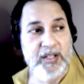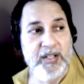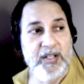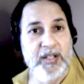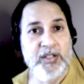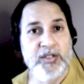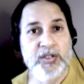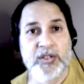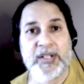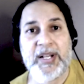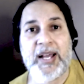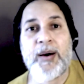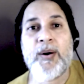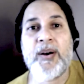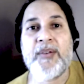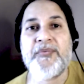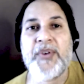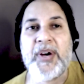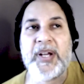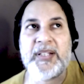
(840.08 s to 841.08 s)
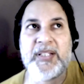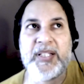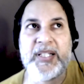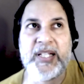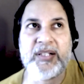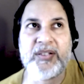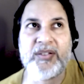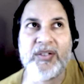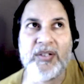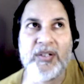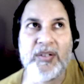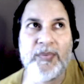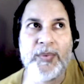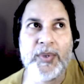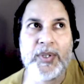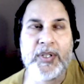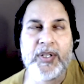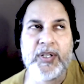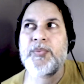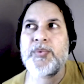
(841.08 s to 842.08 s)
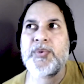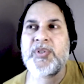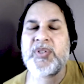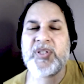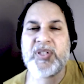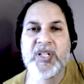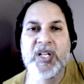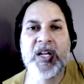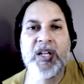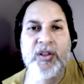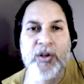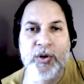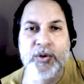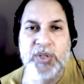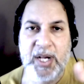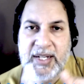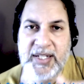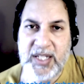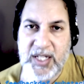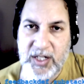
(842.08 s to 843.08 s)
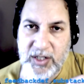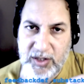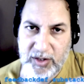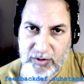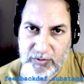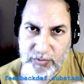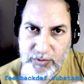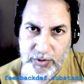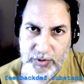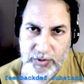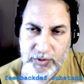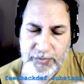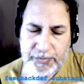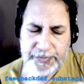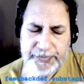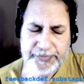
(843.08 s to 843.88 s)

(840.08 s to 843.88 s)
so now I finally get to see those ideas through.